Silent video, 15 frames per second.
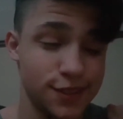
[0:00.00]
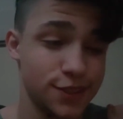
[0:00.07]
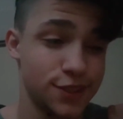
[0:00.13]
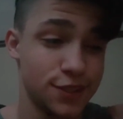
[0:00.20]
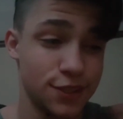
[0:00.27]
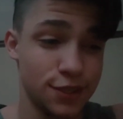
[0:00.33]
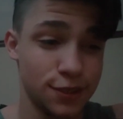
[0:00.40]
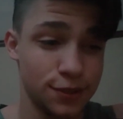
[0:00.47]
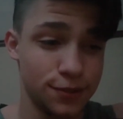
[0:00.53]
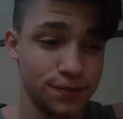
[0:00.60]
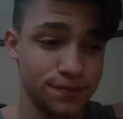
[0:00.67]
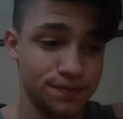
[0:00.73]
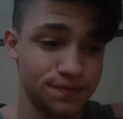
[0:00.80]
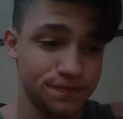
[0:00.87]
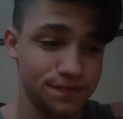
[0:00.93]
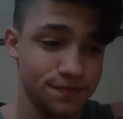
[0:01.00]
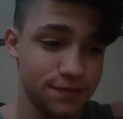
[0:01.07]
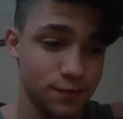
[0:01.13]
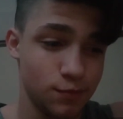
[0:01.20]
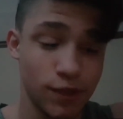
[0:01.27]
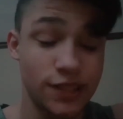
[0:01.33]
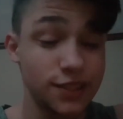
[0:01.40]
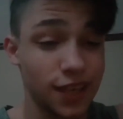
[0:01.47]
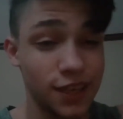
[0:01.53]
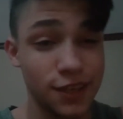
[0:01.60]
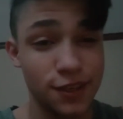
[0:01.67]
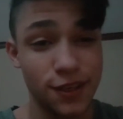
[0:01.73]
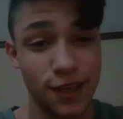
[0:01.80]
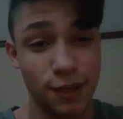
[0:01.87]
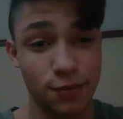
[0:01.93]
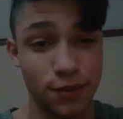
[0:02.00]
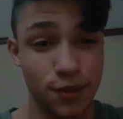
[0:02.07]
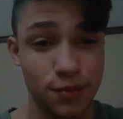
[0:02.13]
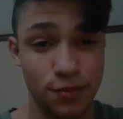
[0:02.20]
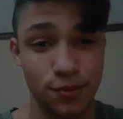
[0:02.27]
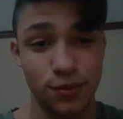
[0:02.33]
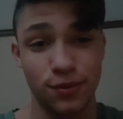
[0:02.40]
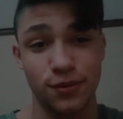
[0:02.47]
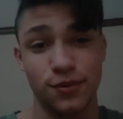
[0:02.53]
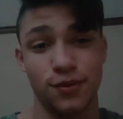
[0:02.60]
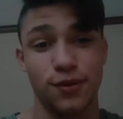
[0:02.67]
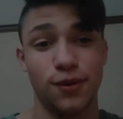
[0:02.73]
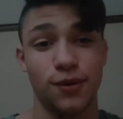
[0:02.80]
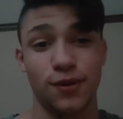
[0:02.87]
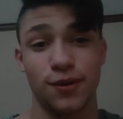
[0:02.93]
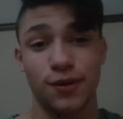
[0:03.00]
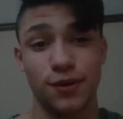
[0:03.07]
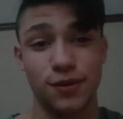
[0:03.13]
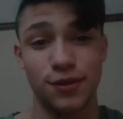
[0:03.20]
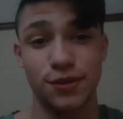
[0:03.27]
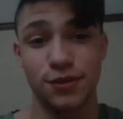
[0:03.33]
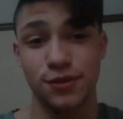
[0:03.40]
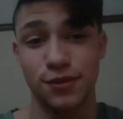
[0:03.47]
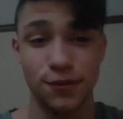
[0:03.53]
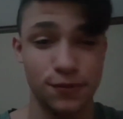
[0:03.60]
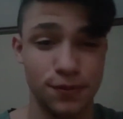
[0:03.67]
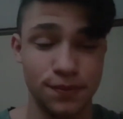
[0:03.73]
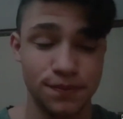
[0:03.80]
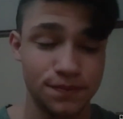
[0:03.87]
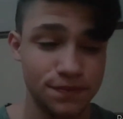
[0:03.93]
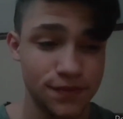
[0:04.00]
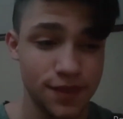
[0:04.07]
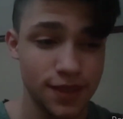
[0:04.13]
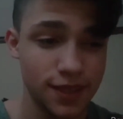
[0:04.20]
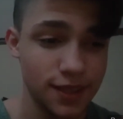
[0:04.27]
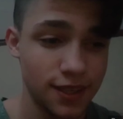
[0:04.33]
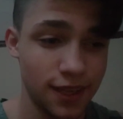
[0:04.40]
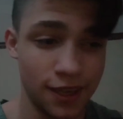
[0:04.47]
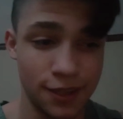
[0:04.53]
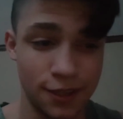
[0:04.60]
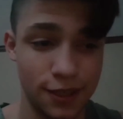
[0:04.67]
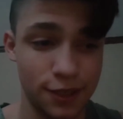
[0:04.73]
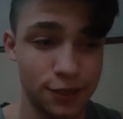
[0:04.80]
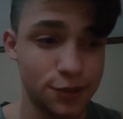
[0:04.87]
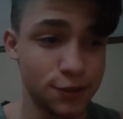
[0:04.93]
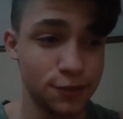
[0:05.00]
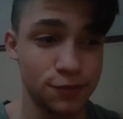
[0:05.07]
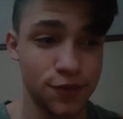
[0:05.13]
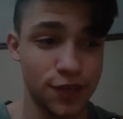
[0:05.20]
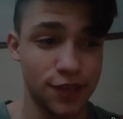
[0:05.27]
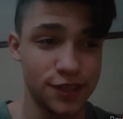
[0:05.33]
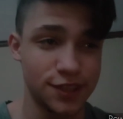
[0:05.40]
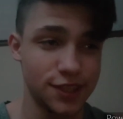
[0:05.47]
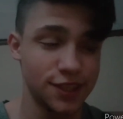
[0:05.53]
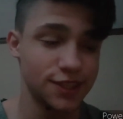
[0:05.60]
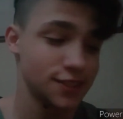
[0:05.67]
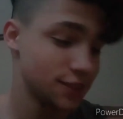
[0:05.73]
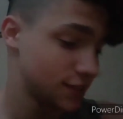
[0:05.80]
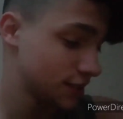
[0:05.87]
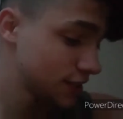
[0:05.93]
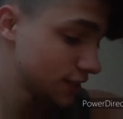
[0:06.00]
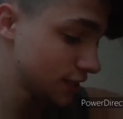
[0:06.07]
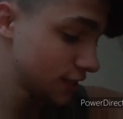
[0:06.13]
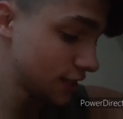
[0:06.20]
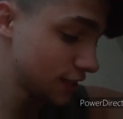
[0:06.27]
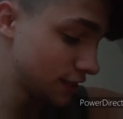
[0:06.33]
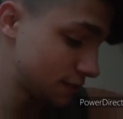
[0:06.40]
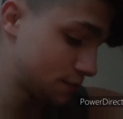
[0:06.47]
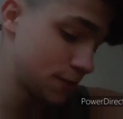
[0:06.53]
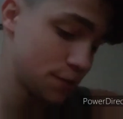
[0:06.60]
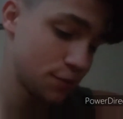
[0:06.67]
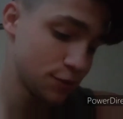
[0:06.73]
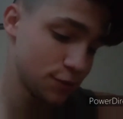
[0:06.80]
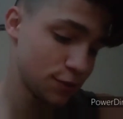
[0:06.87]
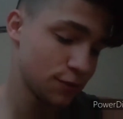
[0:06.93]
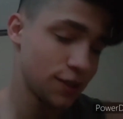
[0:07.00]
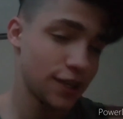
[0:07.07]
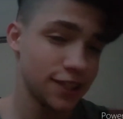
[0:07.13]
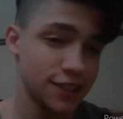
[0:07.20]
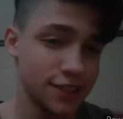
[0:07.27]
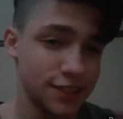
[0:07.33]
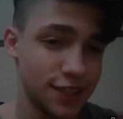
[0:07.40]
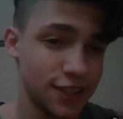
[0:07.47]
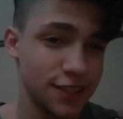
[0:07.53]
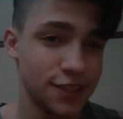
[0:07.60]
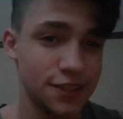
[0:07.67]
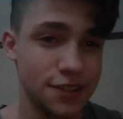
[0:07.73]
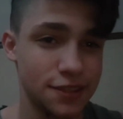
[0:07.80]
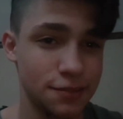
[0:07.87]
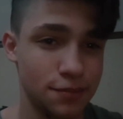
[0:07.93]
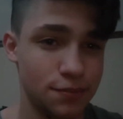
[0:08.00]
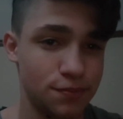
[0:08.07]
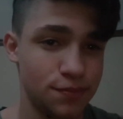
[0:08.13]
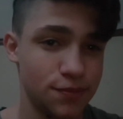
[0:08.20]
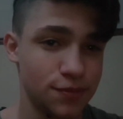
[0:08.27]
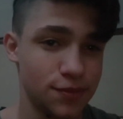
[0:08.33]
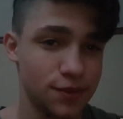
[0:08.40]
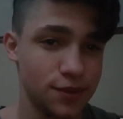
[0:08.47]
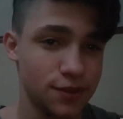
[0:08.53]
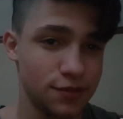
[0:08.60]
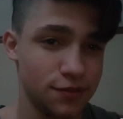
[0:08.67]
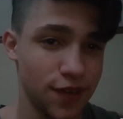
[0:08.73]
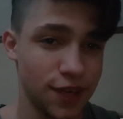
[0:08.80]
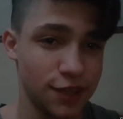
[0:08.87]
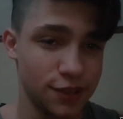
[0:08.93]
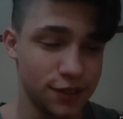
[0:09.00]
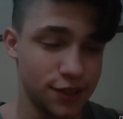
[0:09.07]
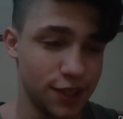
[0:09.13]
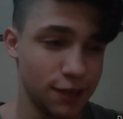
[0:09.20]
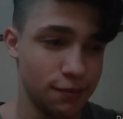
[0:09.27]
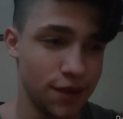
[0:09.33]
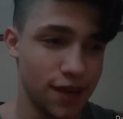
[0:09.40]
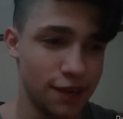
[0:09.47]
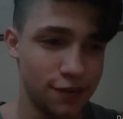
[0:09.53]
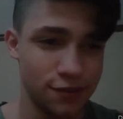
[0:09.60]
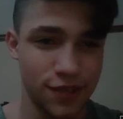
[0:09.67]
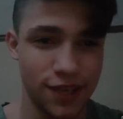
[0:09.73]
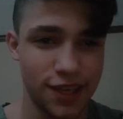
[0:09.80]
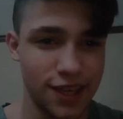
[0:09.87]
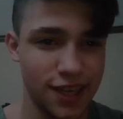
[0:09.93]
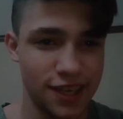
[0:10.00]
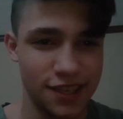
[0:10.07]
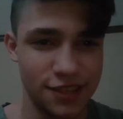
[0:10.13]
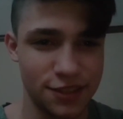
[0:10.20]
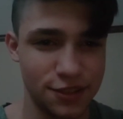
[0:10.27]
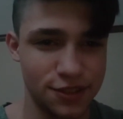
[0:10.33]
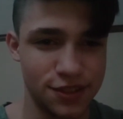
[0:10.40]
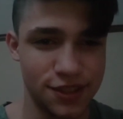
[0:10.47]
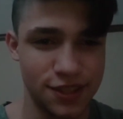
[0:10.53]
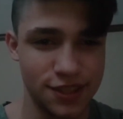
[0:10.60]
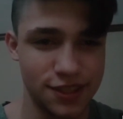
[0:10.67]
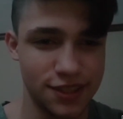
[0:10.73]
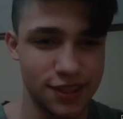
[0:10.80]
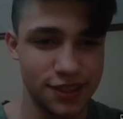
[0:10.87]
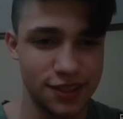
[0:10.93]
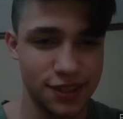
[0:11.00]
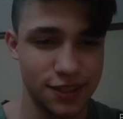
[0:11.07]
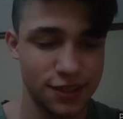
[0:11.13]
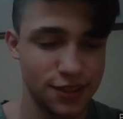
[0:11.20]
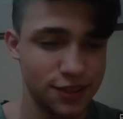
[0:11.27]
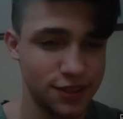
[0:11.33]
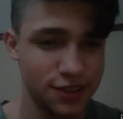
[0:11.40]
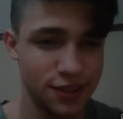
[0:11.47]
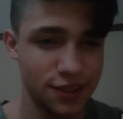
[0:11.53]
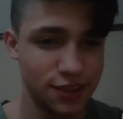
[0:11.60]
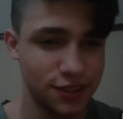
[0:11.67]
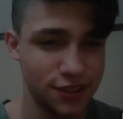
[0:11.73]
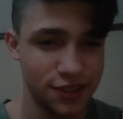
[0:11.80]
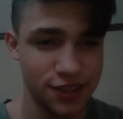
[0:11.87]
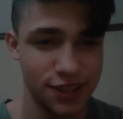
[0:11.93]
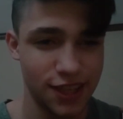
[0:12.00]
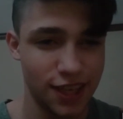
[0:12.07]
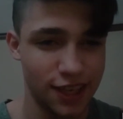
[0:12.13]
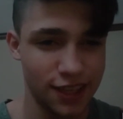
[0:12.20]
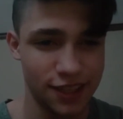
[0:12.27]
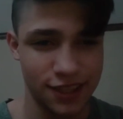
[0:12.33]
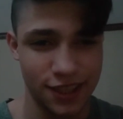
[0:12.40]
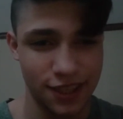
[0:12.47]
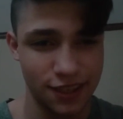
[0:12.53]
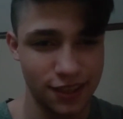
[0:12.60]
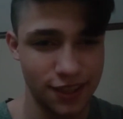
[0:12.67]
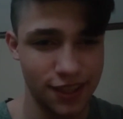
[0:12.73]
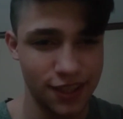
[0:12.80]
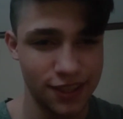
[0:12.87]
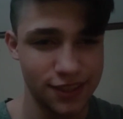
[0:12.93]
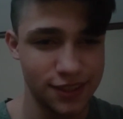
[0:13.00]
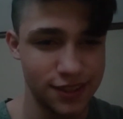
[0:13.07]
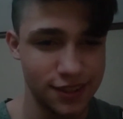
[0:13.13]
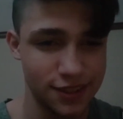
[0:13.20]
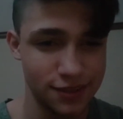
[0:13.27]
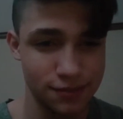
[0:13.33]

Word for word: So because I know how people are on YouTube. I know how some fans get. If people don't like to say nothing, fans would get mad for not adding juicy and details. Honestly, I could care less.